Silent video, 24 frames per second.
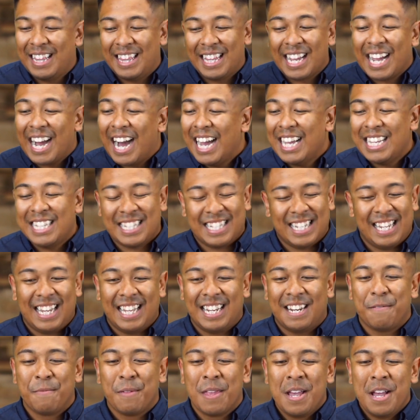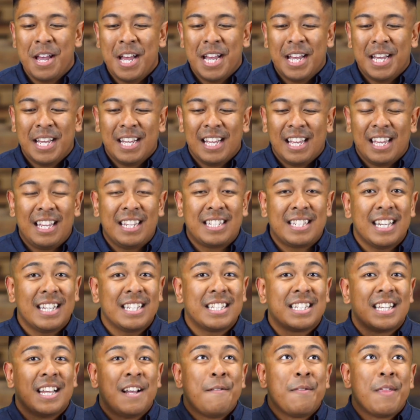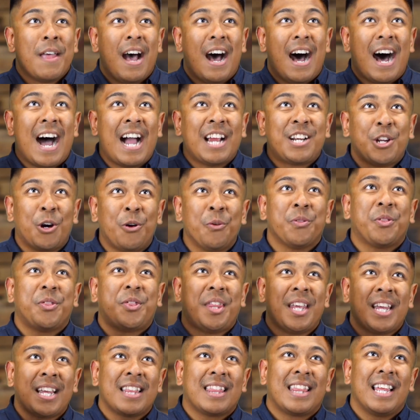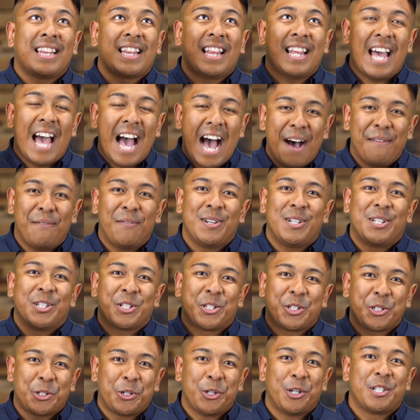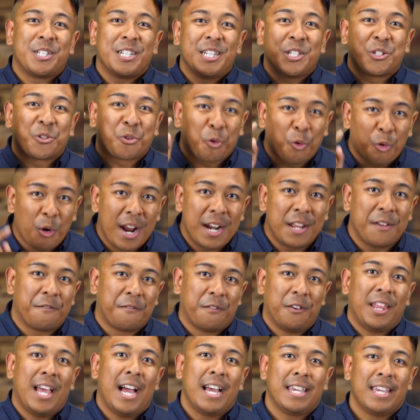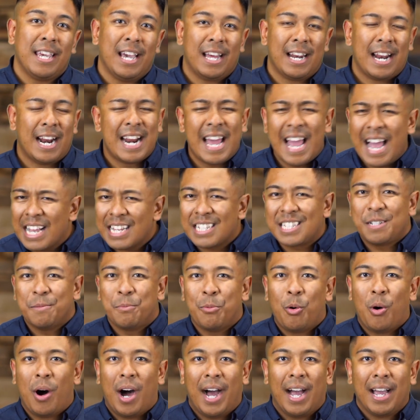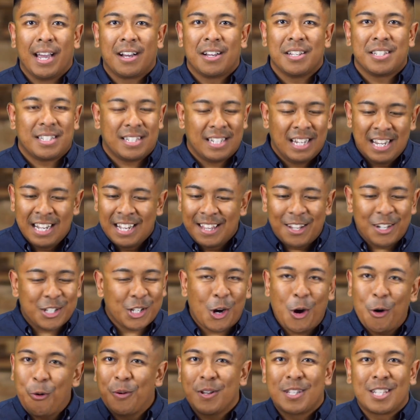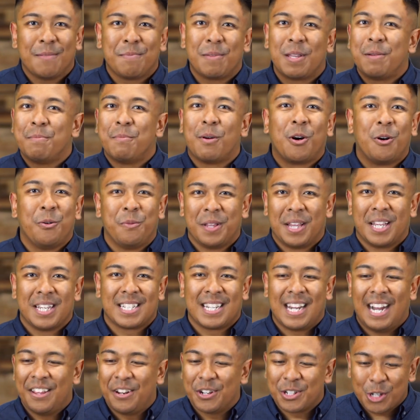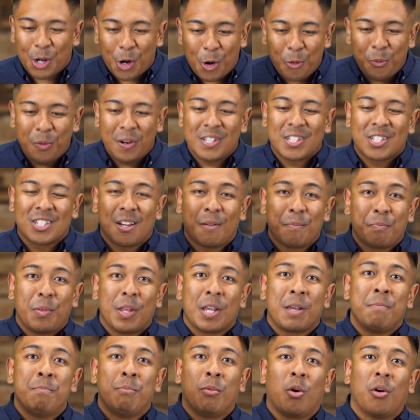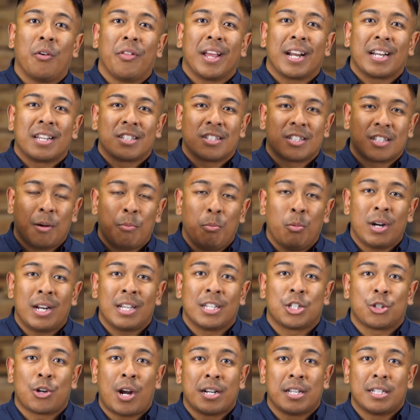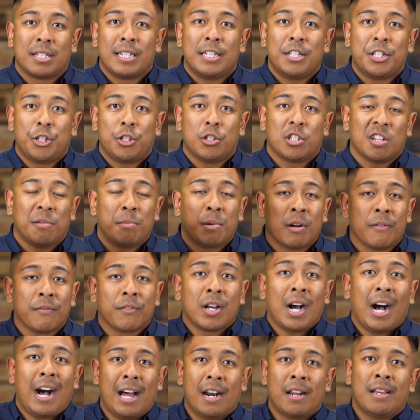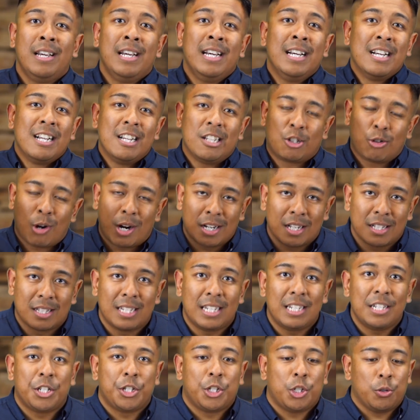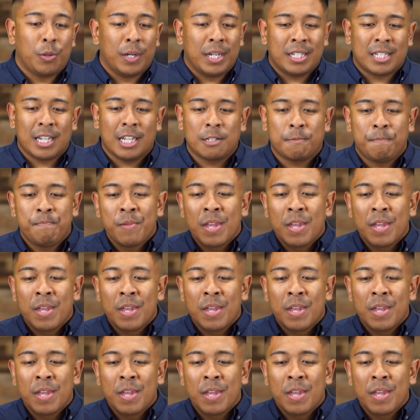the guy said, He says, I don't think that the Adventist church is ready for that yet. And I asked him why, because there's always something more with this guy. There's always something more that someone is trying to teach you, someone of God is trying to teach you. And he says,